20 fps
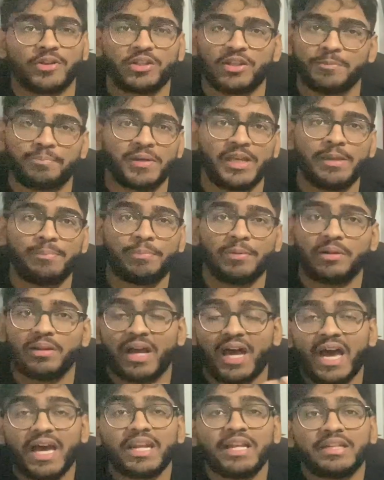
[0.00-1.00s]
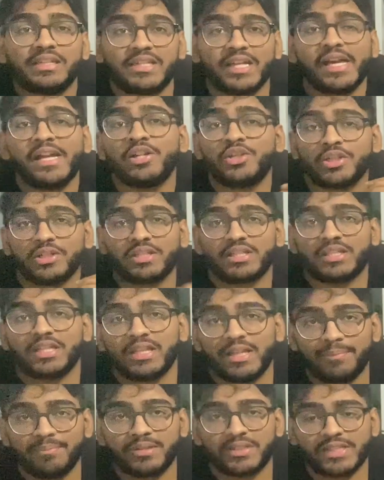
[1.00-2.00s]
other people and a danger to
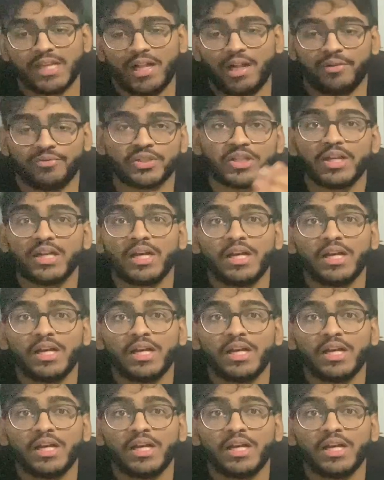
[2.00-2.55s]
themselves.